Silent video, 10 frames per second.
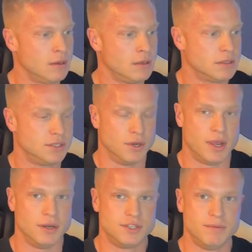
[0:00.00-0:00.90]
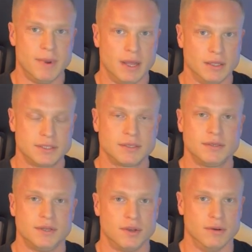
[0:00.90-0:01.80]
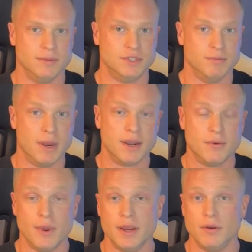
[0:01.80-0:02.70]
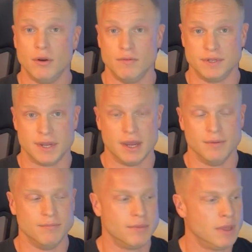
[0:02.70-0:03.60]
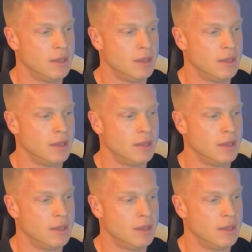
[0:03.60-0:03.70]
So your energy balance determines your body weight over time.